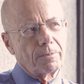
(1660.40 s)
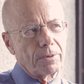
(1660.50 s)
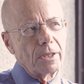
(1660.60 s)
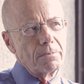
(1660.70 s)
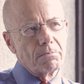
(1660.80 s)

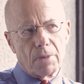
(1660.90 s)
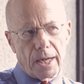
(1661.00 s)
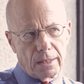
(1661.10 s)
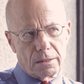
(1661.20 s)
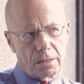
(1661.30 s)
pretty
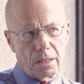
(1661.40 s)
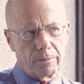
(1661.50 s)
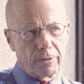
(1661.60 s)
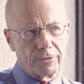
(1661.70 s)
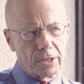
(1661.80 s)
modest set
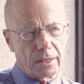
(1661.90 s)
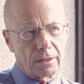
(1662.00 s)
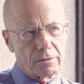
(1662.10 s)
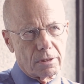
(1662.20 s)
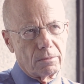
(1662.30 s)
of
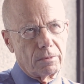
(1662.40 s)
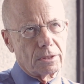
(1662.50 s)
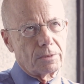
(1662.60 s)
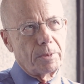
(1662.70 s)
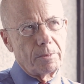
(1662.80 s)
objectives in
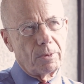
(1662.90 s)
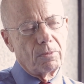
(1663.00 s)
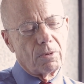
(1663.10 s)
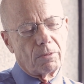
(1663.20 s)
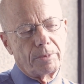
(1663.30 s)
which people
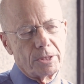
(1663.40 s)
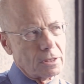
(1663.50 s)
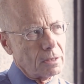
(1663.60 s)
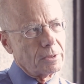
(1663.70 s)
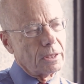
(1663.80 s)
won't be
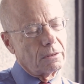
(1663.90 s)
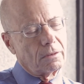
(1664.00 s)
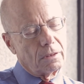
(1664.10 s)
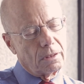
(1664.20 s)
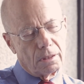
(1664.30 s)
subject
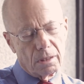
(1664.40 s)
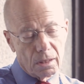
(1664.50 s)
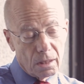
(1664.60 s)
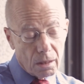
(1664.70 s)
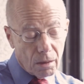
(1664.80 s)
to the
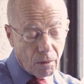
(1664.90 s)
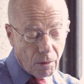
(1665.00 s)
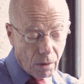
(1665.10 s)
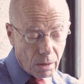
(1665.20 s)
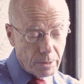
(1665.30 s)

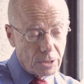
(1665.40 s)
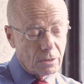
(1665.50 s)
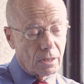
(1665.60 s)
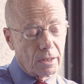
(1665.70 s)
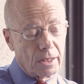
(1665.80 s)

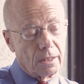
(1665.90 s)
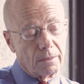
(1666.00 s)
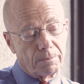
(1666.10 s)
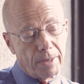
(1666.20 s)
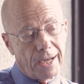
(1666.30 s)

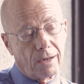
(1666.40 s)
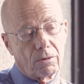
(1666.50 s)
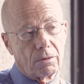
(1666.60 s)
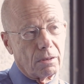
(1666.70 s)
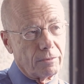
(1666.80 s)
arbitrary
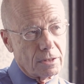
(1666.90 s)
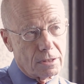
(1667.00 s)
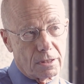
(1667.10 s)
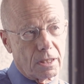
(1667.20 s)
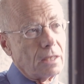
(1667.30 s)
power of the
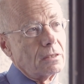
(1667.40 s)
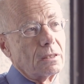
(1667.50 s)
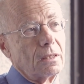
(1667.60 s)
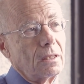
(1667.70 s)
state.